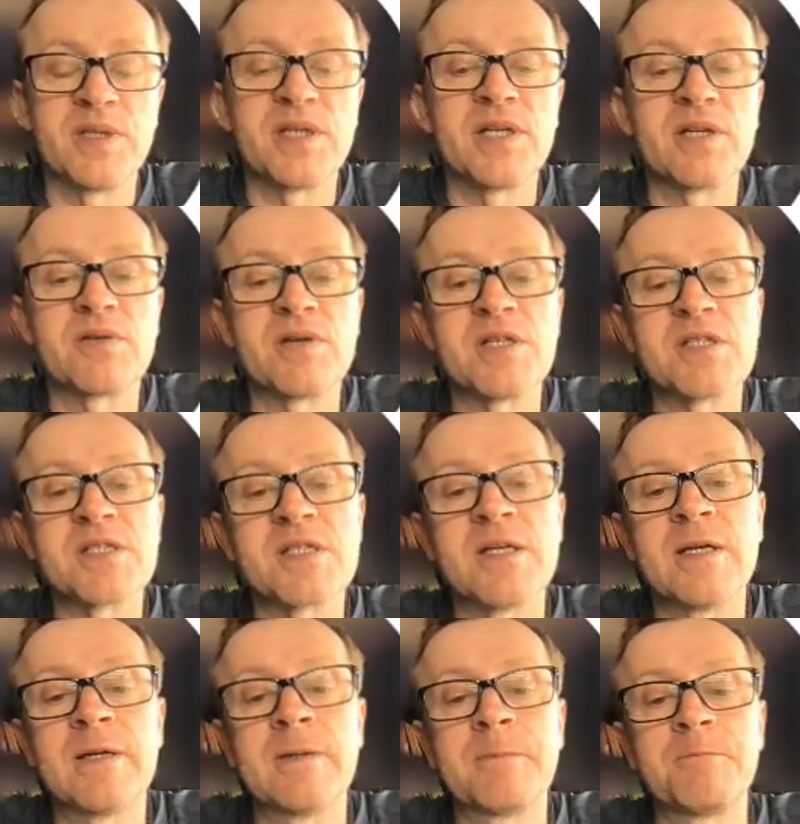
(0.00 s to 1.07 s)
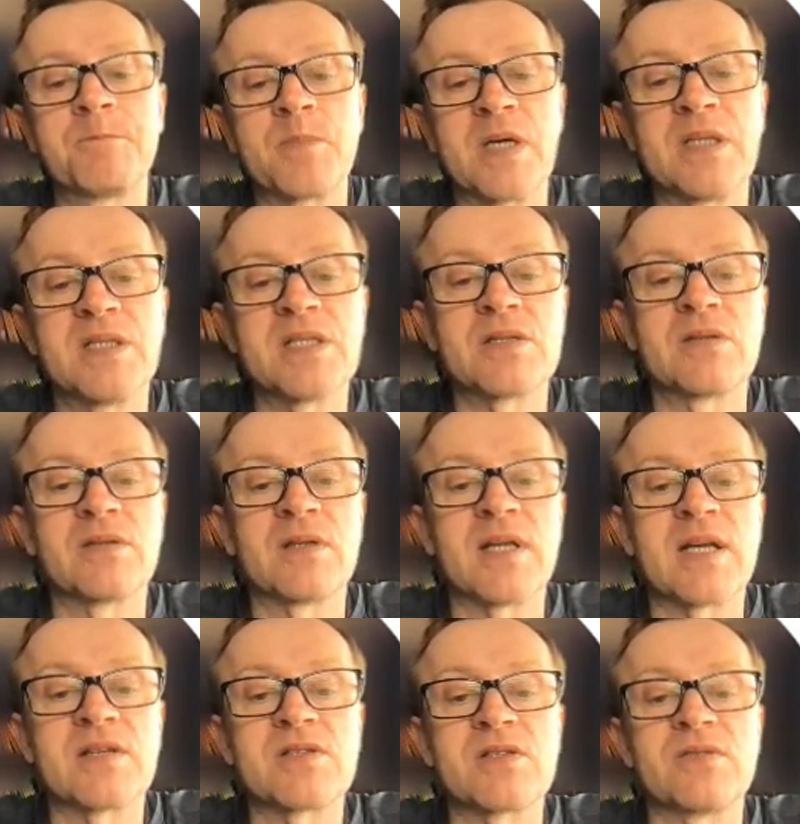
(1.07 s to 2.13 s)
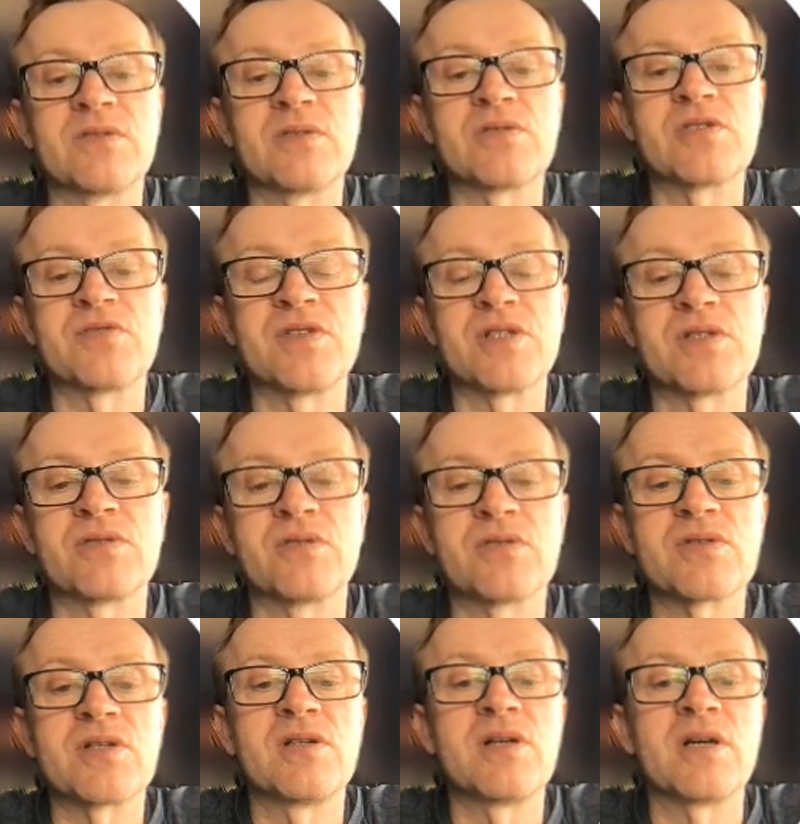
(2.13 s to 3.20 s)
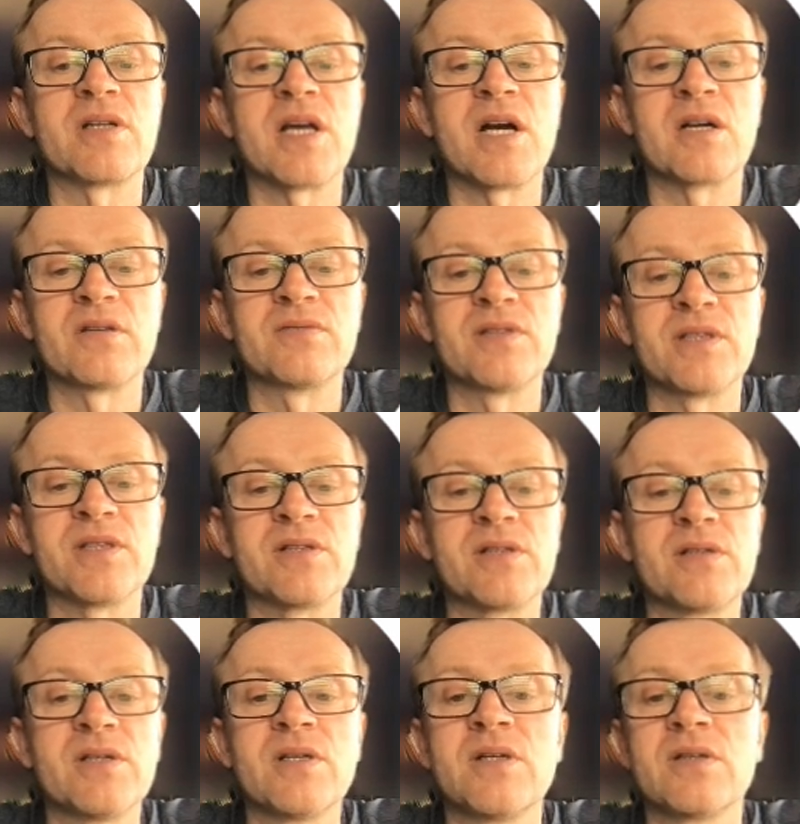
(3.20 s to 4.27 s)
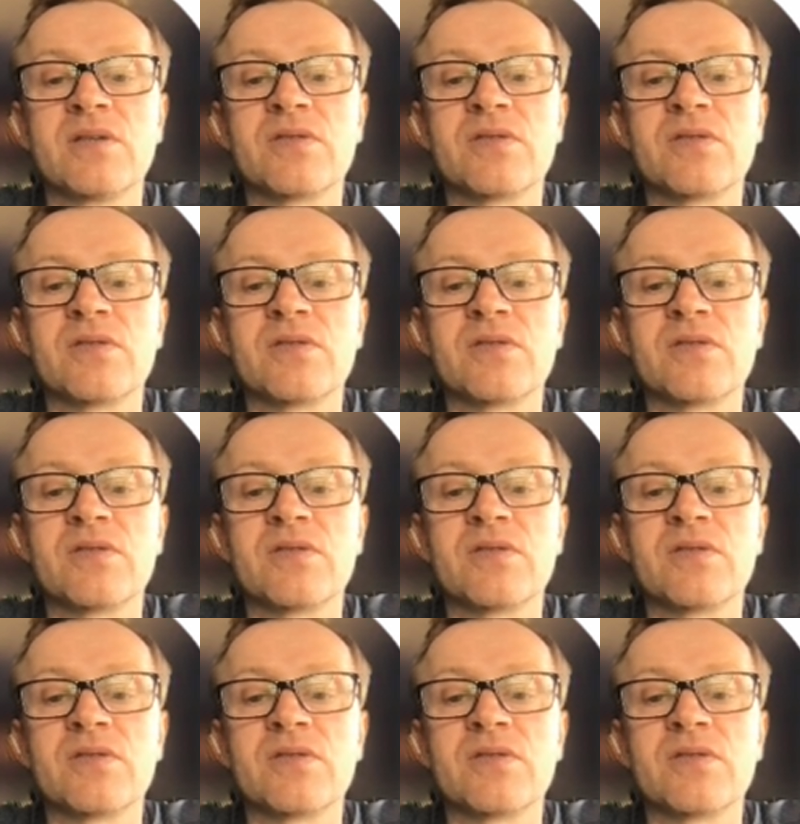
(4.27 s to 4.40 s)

And these are the lengths of those fish. So those are not young of the year. Those are adult fish.